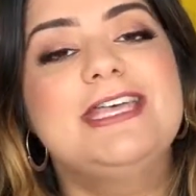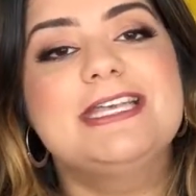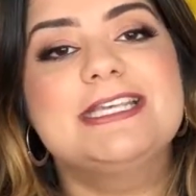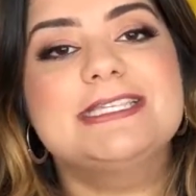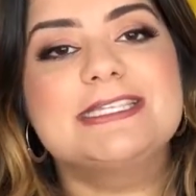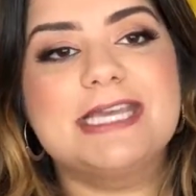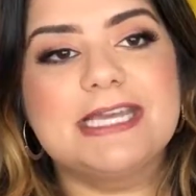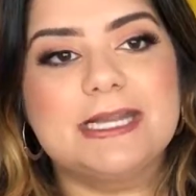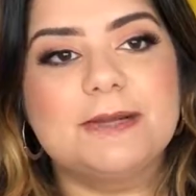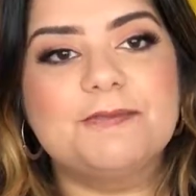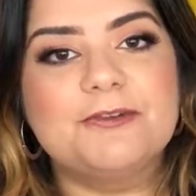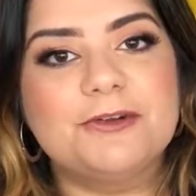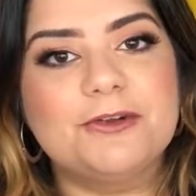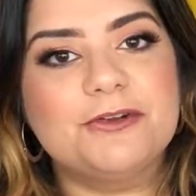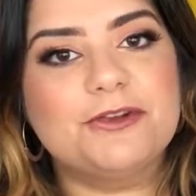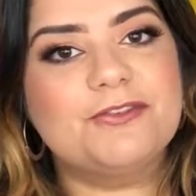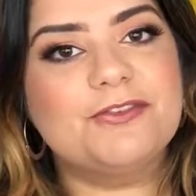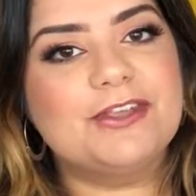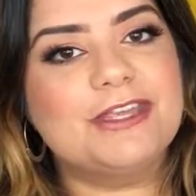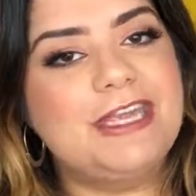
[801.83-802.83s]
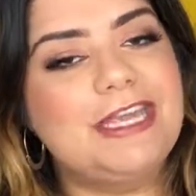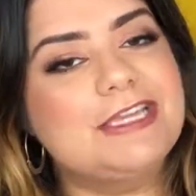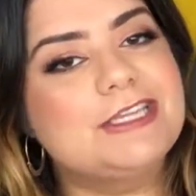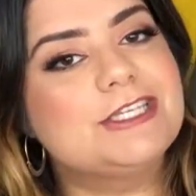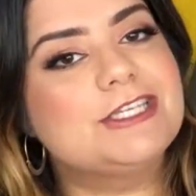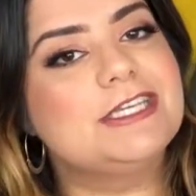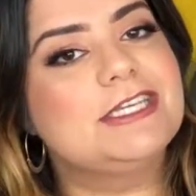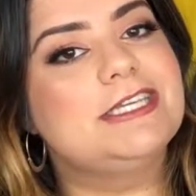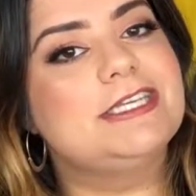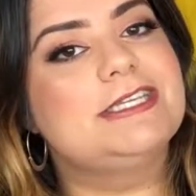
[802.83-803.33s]
sign up for
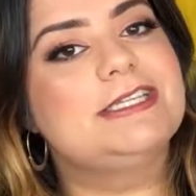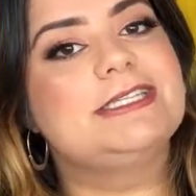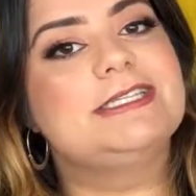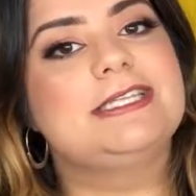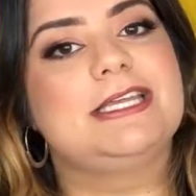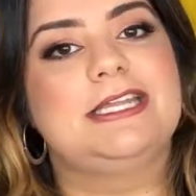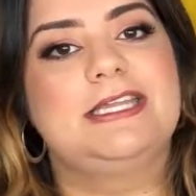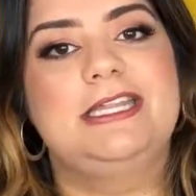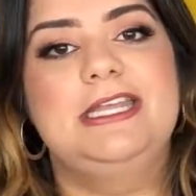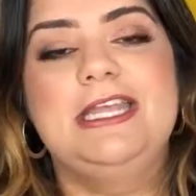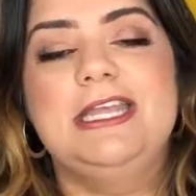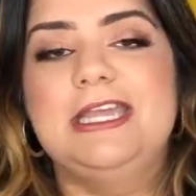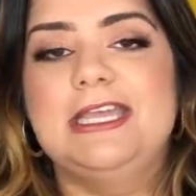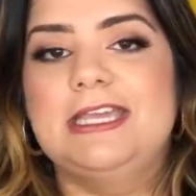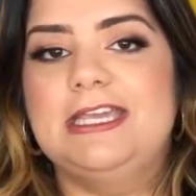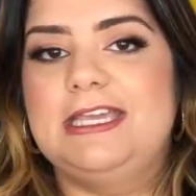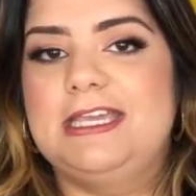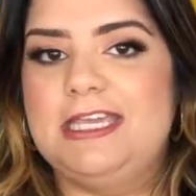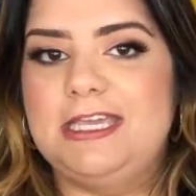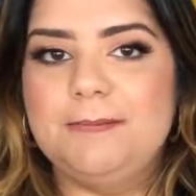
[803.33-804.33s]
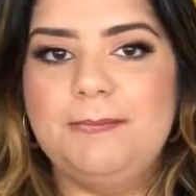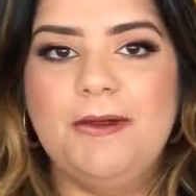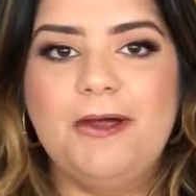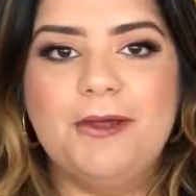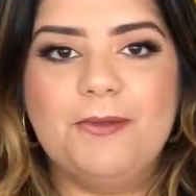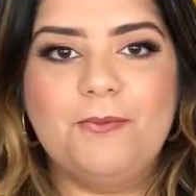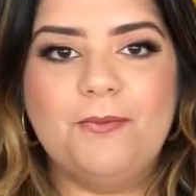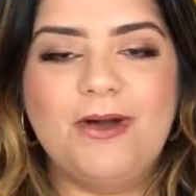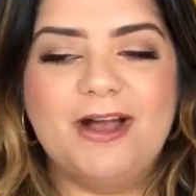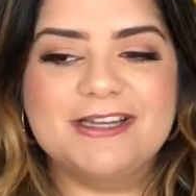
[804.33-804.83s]
notifications, and keep
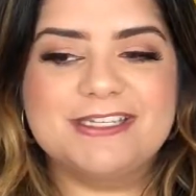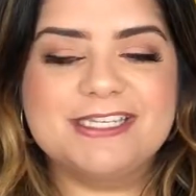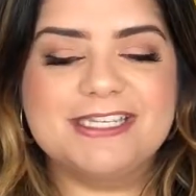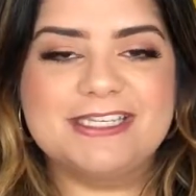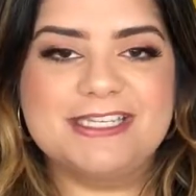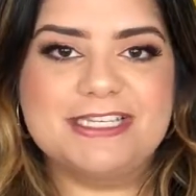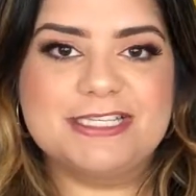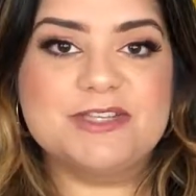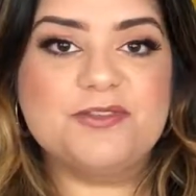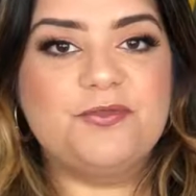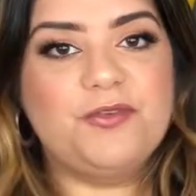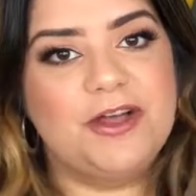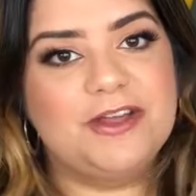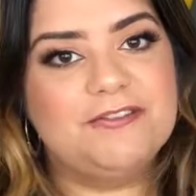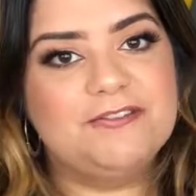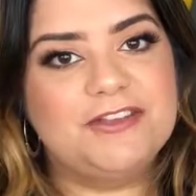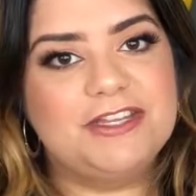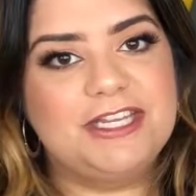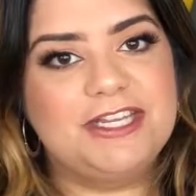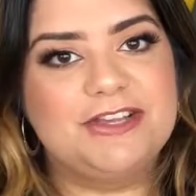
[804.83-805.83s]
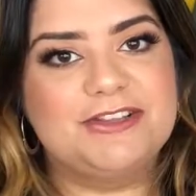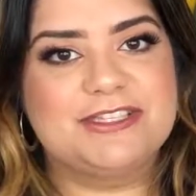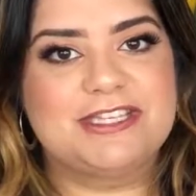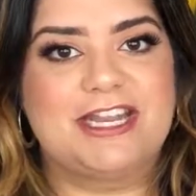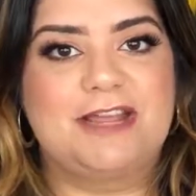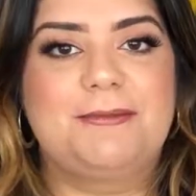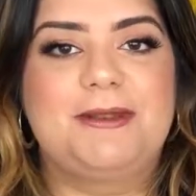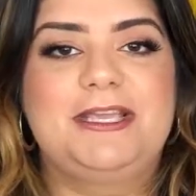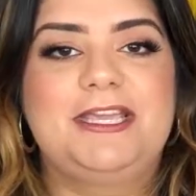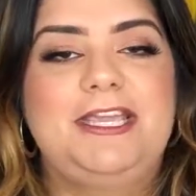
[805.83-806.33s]
on watching these fun videos that
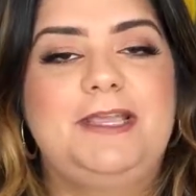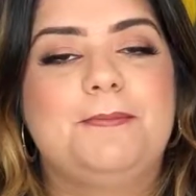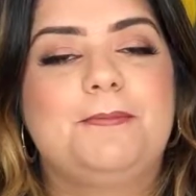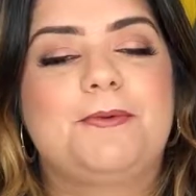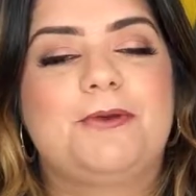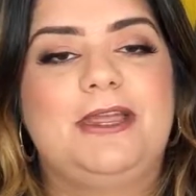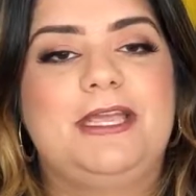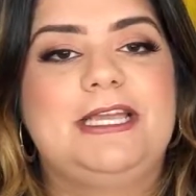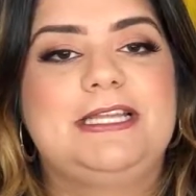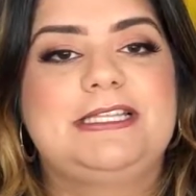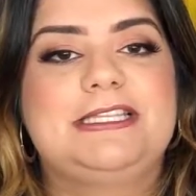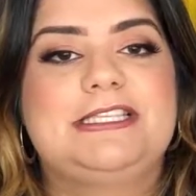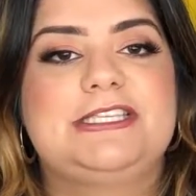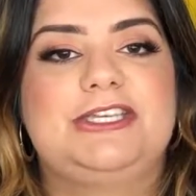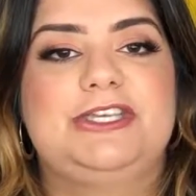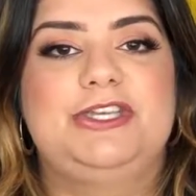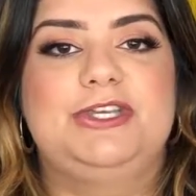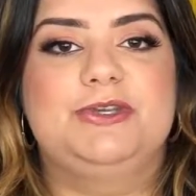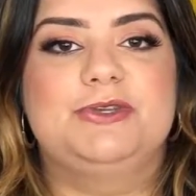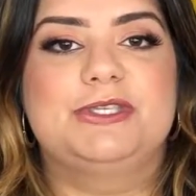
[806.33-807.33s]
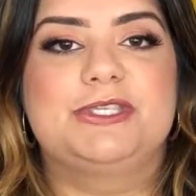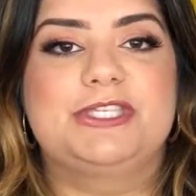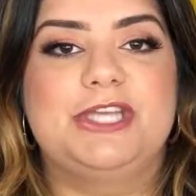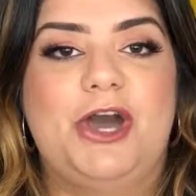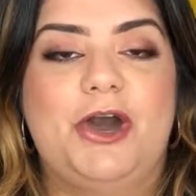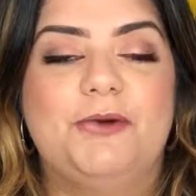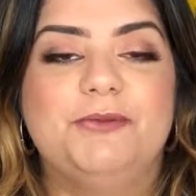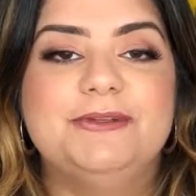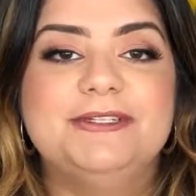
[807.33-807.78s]
I'm going to keep bringing to you. So,